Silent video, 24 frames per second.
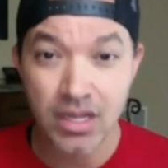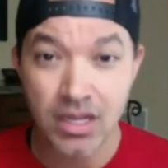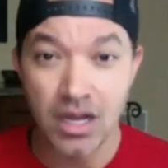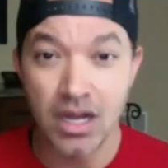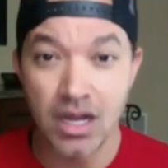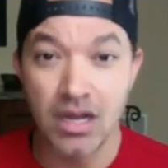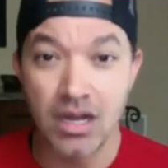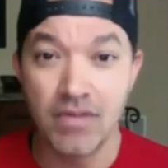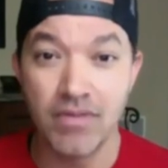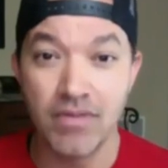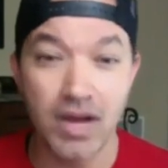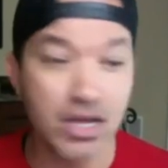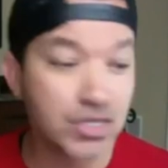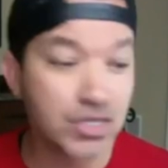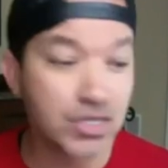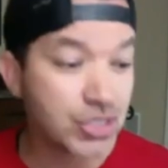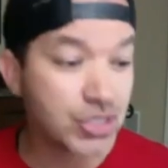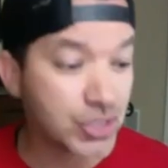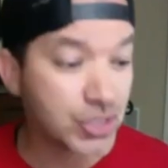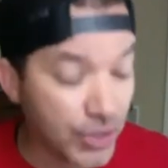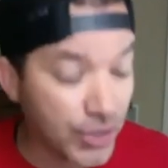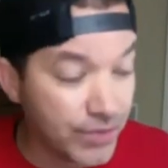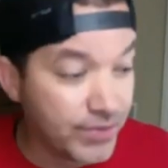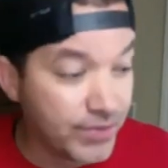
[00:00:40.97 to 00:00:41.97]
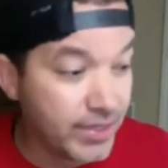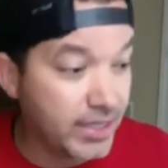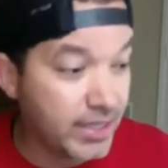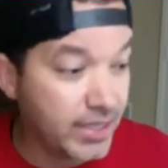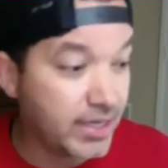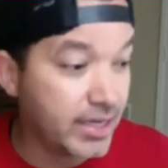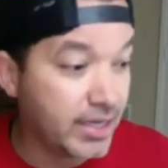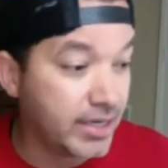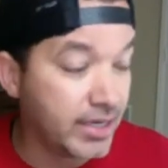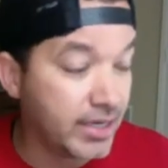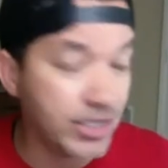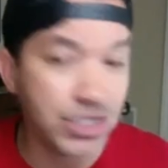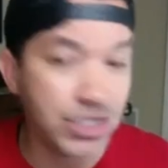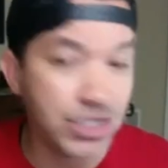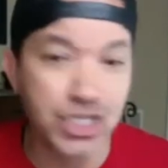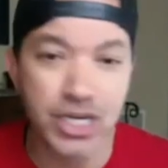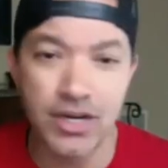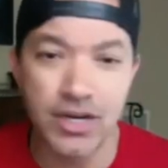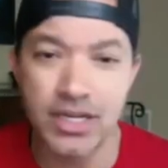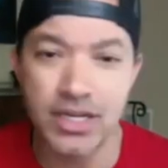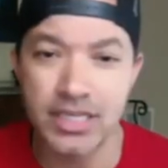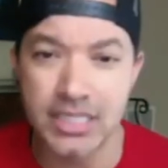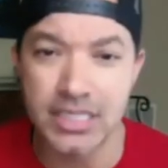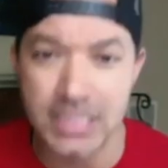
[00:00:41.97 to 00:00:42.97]
of serving and
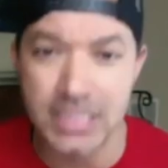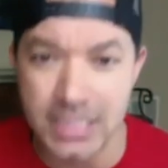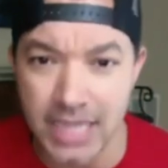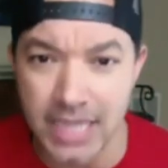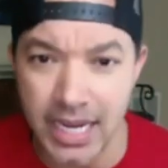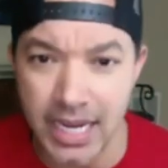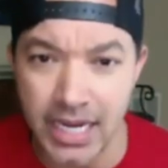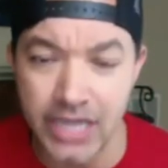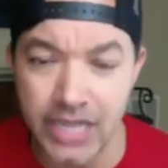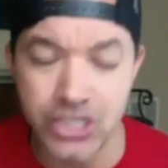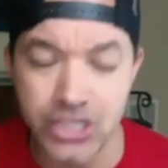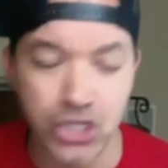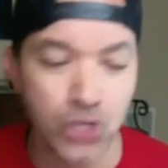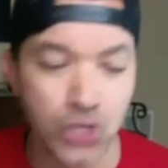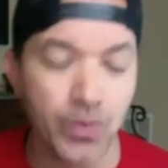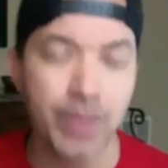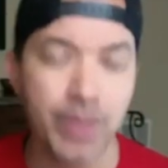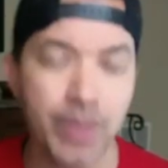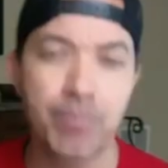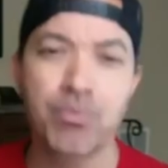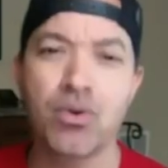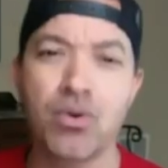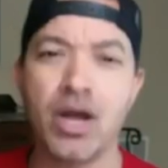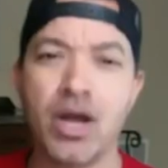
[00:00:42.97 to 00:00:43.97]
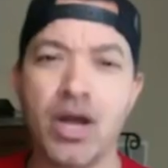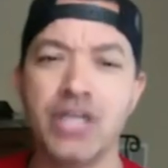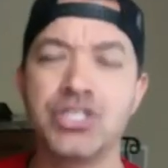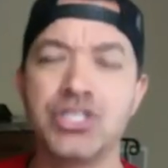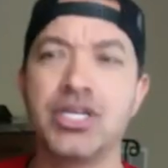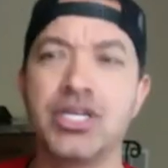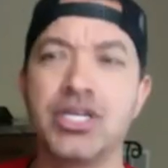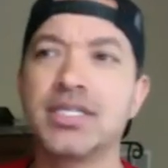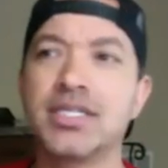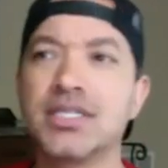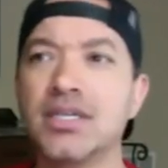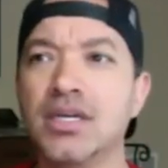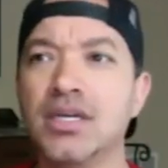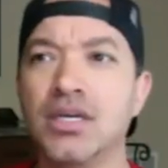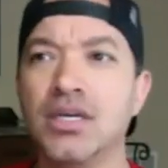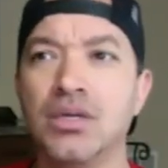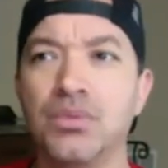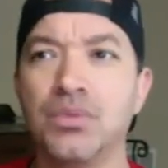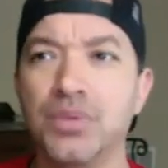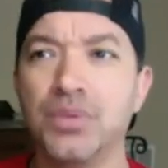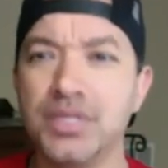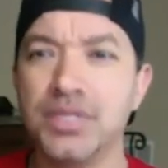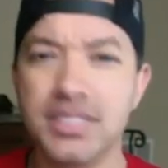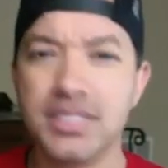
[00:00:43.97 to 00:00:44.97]
sharing the stage and doing projects
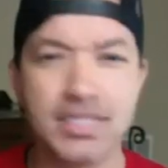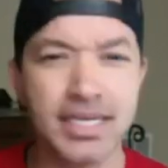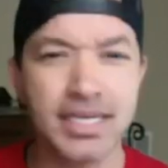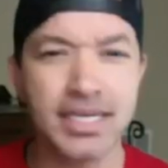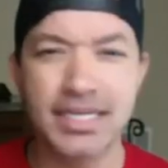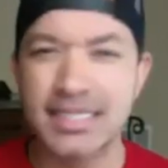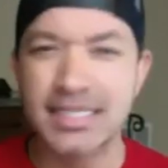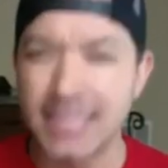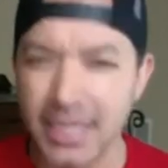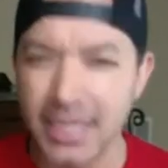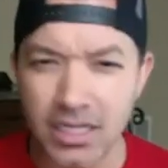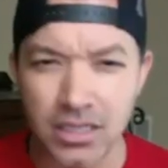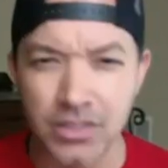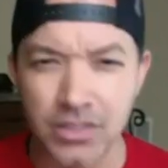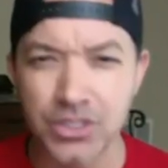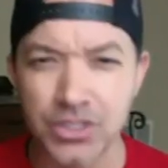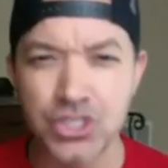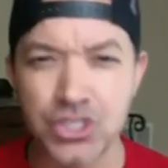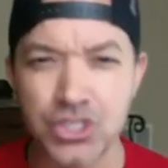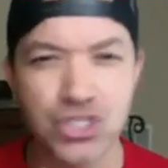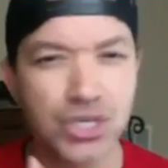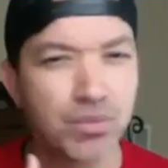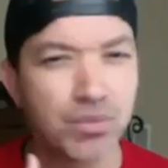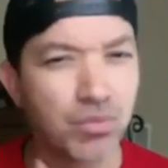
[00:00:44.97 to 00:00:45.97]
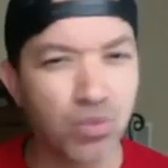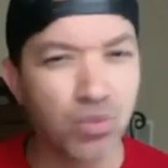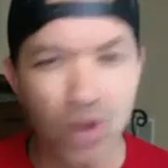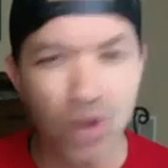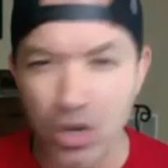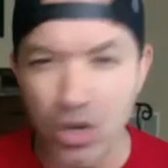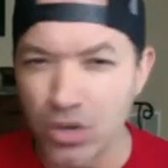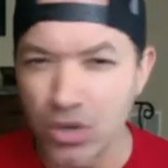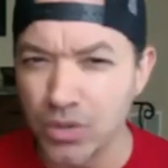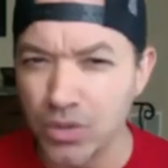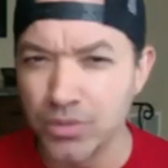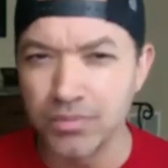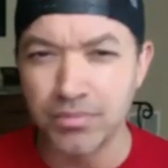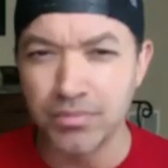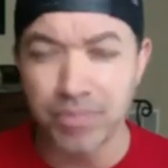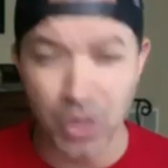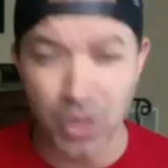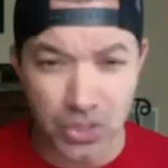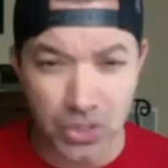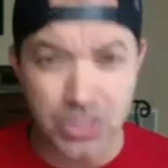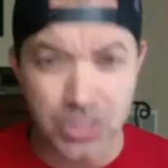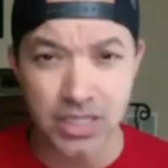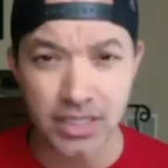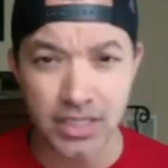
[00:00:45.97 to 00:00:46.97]
with Zig Ziglar, Jim Rohn
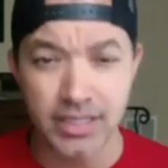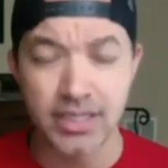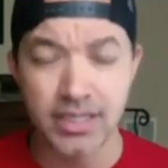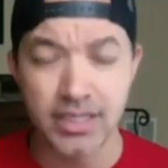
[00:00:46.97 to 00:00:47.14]
personally,